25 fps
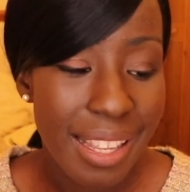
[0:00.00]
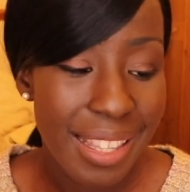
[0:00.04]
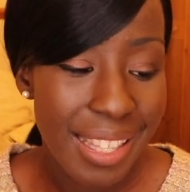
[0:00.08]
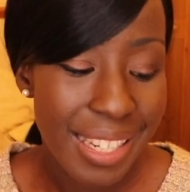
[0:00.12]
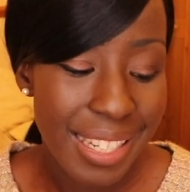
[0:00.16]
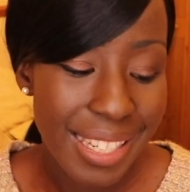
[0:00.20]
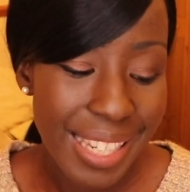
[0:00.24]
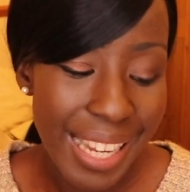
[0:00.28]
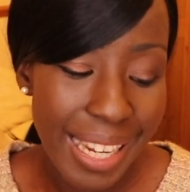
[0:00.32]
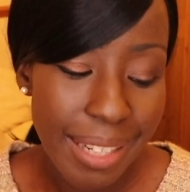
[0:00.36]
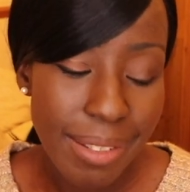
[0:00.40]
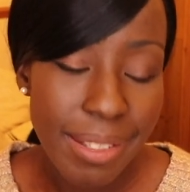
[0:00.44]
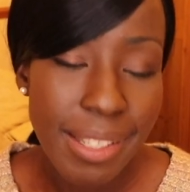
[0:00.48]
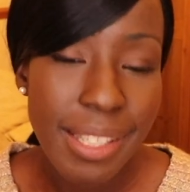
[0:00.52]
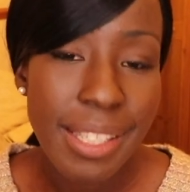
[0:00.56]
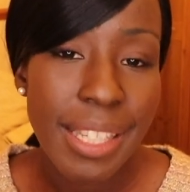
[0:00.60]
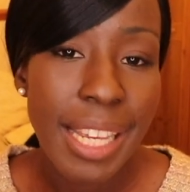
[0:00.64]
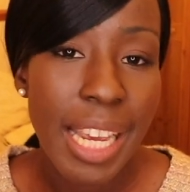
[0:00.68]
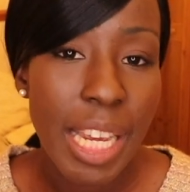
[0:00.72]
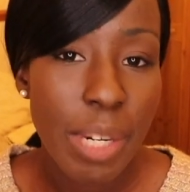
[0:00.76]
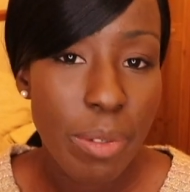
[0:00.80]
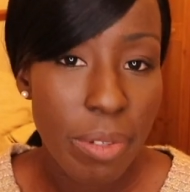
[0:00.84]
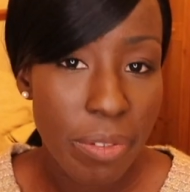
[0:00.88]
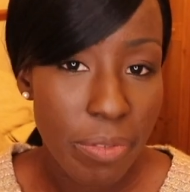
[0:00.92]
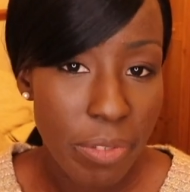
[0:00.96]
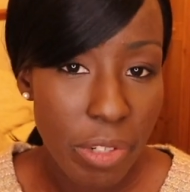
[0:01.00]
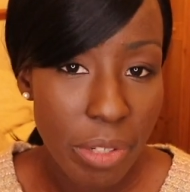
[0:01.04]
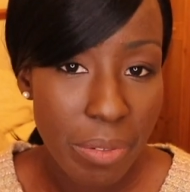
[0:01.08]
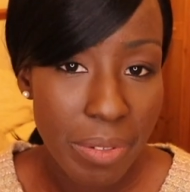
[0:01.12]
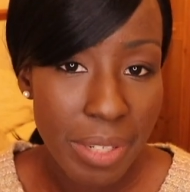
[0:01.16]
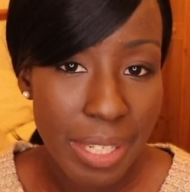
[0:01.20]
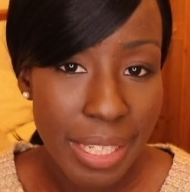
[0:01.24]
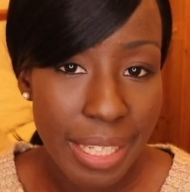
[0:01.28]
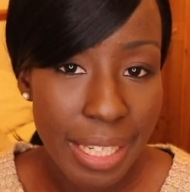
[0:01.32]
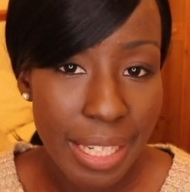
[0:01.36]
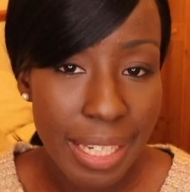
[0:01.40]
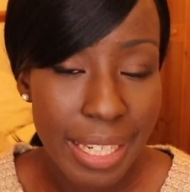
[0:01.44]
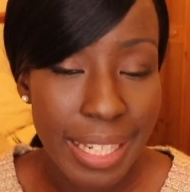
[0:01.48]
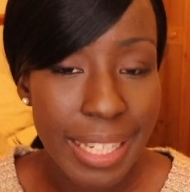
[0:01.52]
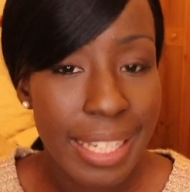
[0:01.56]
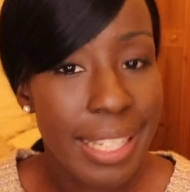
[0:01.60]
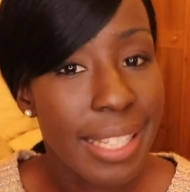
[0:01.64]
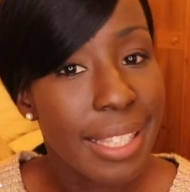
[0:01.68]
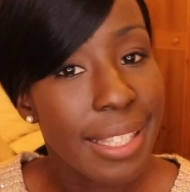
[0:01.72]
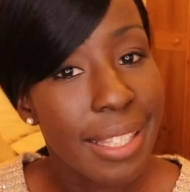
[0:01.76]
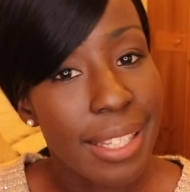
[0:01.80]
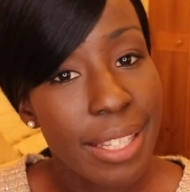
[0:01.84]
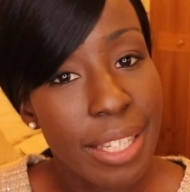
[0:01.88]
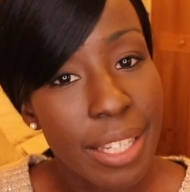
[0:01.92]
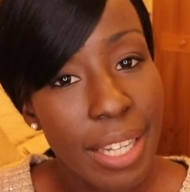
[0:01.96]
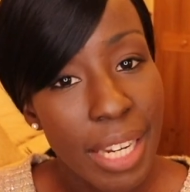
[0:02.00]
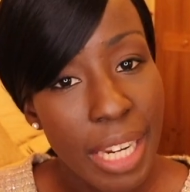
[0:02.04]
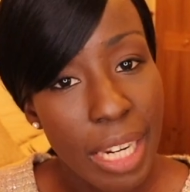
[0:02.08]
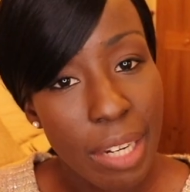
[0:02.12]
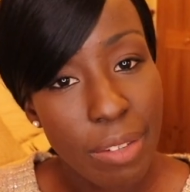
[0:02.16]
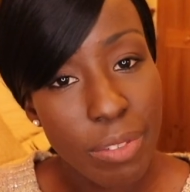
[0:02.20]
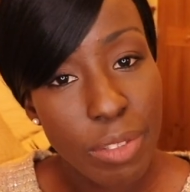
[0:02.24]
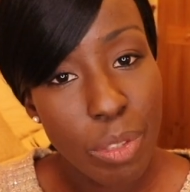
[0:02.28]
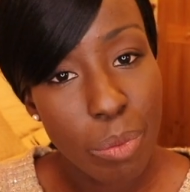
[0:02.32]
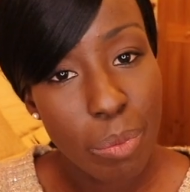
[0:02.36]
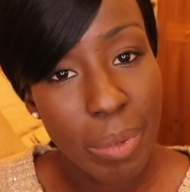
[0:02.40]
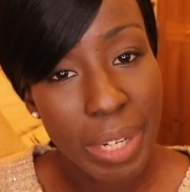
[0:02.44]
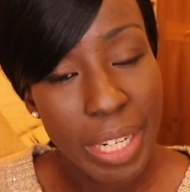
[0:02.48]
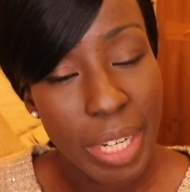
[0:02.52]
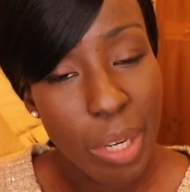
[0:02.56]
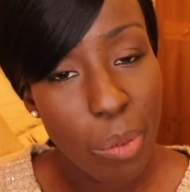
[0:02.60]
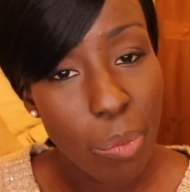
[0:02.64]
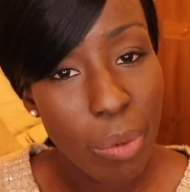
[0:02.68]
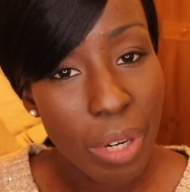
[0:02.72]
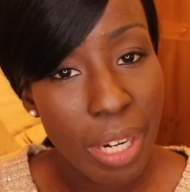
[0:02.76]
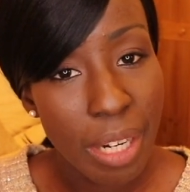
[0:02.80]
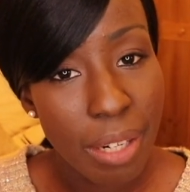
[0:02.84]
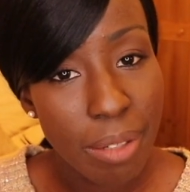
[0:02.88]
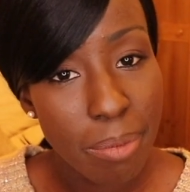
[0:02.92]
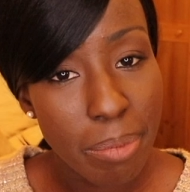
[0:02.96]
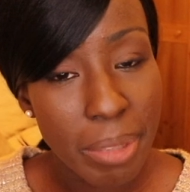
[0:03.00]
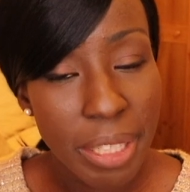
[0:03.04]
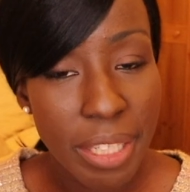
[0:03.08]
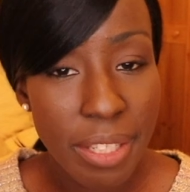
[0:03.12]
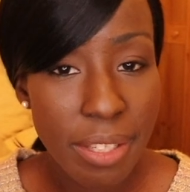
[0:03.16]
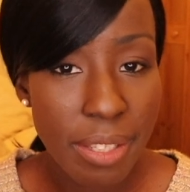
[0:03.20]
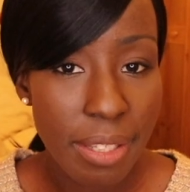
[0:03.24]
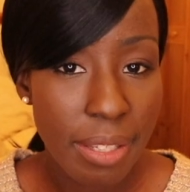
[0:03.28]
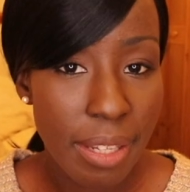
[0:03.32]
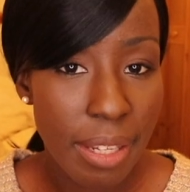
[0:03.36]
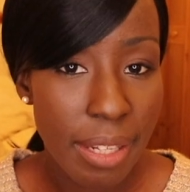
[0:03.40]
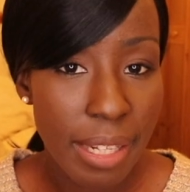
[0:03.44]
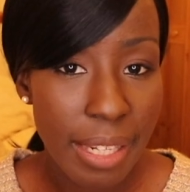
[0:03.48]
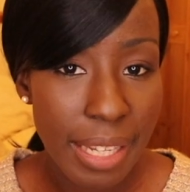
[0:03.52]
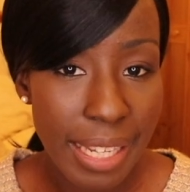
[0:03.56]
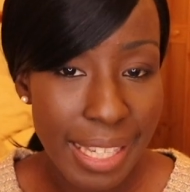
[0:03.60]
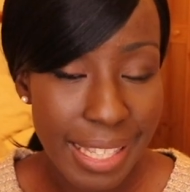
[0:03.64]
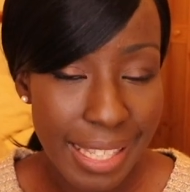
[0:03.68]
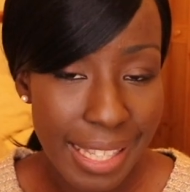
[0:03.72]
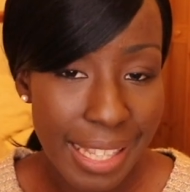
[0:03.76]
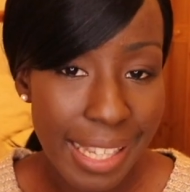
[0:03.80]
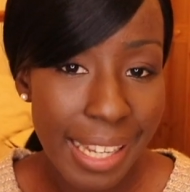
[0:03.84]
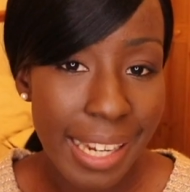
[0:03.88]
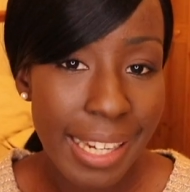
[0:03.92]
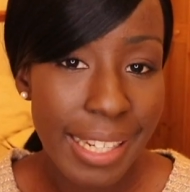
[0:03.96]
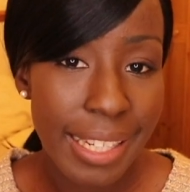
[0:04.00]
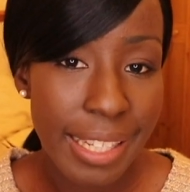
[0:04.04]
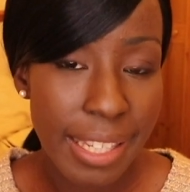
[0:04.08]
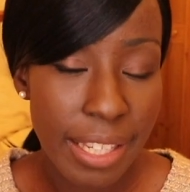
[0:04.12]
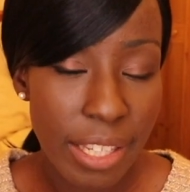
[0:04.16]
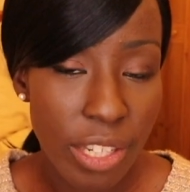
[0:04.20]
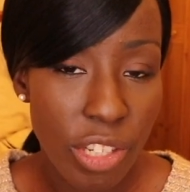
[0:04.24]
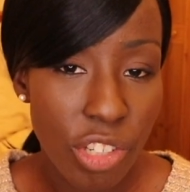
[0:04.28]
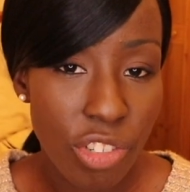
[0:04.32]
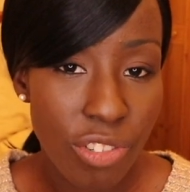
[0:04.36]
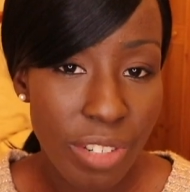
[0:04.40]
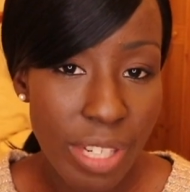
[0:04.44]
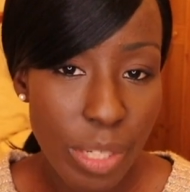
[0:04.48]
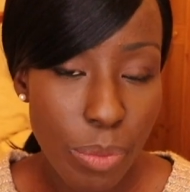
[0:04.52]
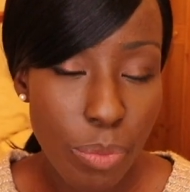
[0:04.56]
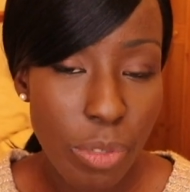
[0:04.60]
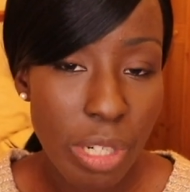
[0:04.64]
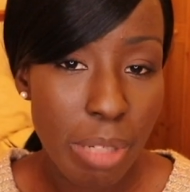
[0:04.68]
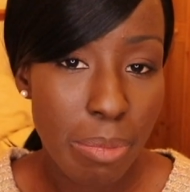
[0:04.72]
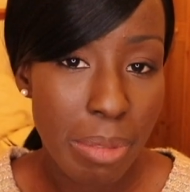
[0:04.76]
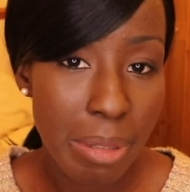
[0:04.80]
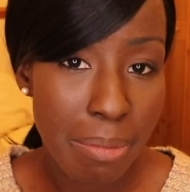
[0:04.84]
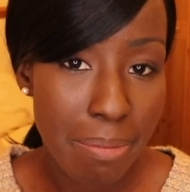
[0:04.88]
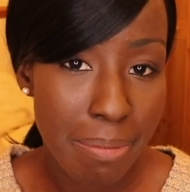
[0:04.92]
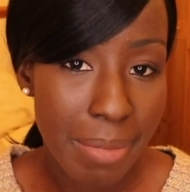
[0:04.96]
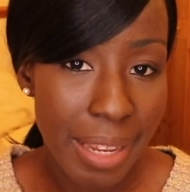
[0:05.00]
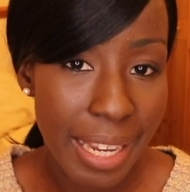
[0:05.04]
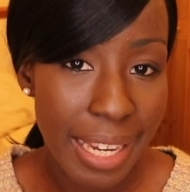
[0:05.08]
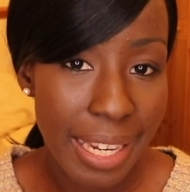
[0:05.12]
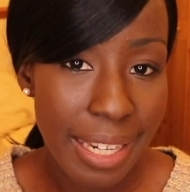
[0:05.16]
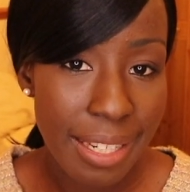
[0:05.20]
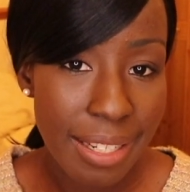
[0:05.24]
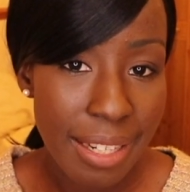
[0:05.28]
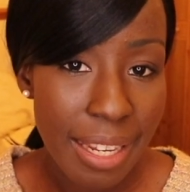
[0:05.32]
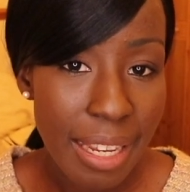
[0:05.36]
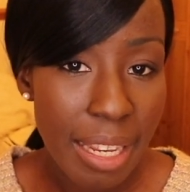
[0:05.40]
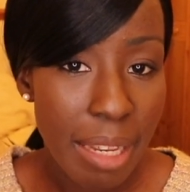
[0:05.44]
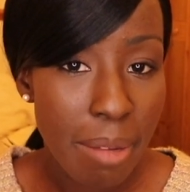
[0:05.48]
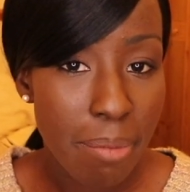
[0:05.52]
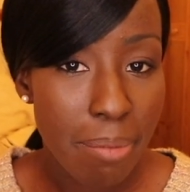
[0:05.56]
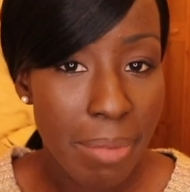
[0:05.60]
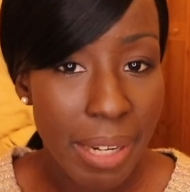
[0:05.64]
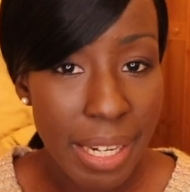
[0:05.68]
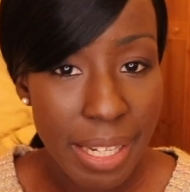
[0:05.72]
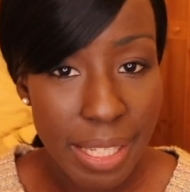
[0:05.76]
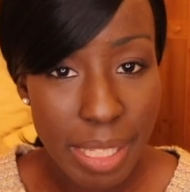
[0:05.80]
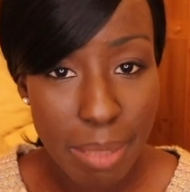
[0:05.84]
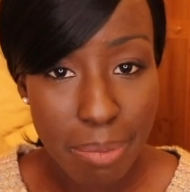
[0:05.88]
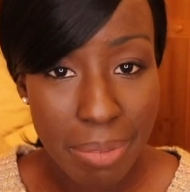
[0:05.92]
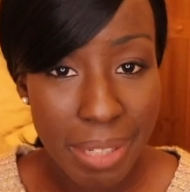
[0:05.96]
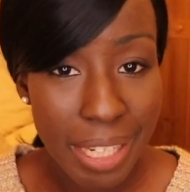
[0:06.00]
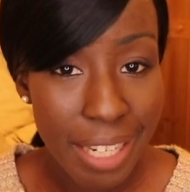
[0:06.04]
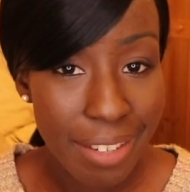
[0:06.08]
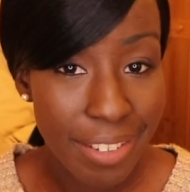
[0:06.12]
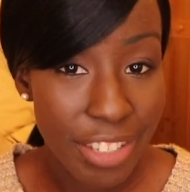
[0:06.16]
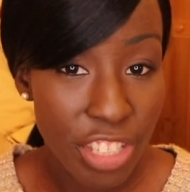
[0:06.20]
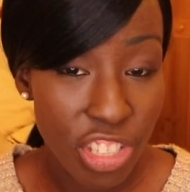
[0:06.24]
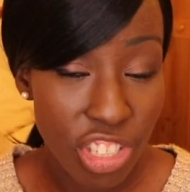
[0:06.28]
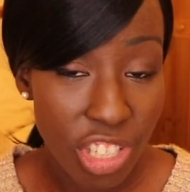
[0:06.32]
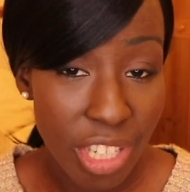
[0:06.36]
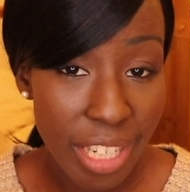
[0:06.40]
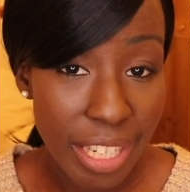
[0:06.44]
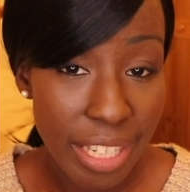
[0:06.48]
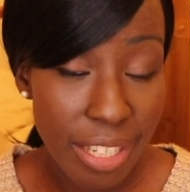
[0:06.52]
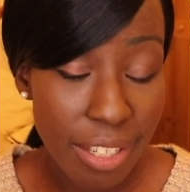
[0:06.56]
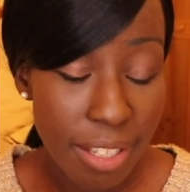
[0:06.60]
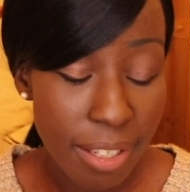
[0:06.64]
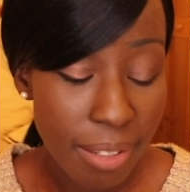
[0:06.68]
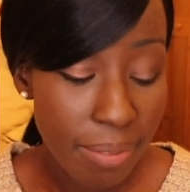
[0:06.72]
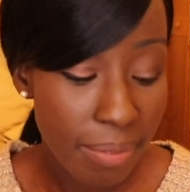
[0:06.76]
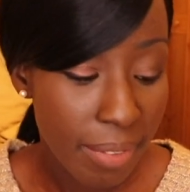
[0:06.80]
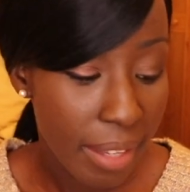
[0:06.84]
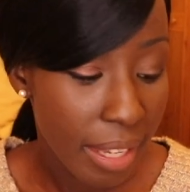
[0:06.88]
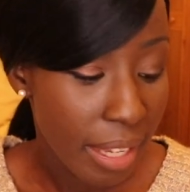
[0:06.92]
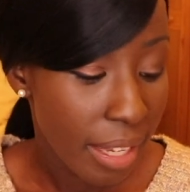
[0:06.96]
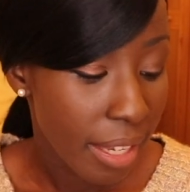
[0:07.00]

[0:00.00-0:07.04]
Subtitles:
The downside with doing that is that you have to wait a while, because it's likely that your dress would have been made by a supplier in China,